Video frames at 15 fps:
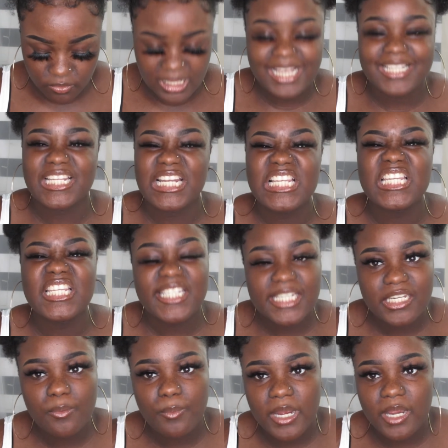Like I said, this is
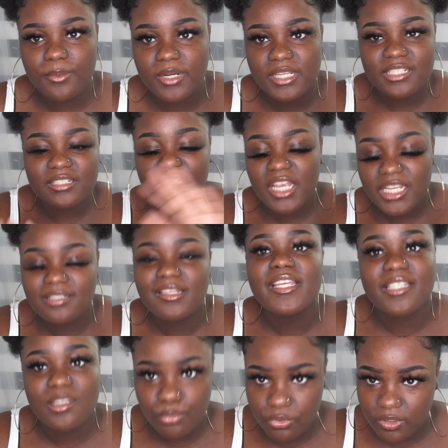TMI, but
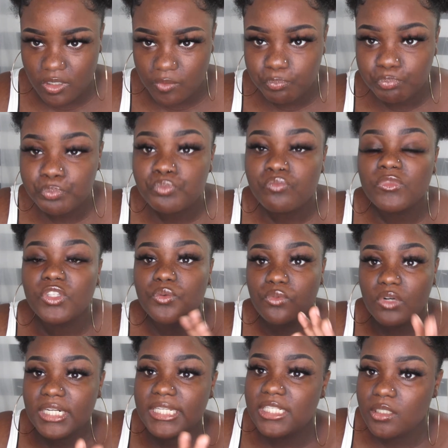it's important. You
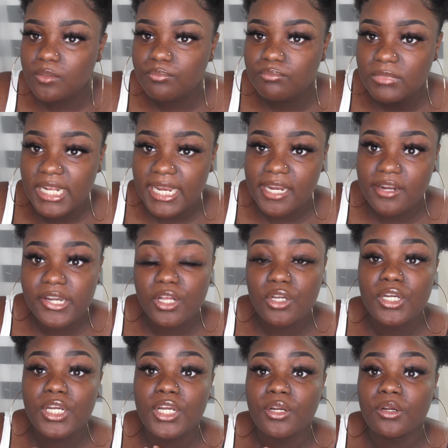want to keep the hair
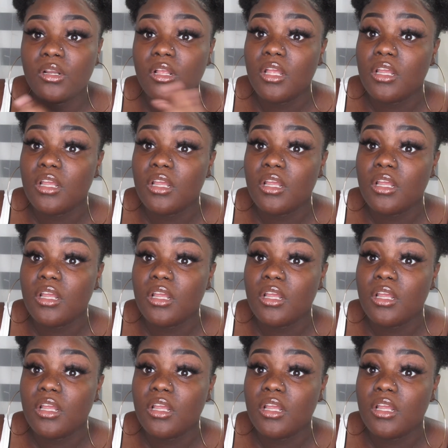down there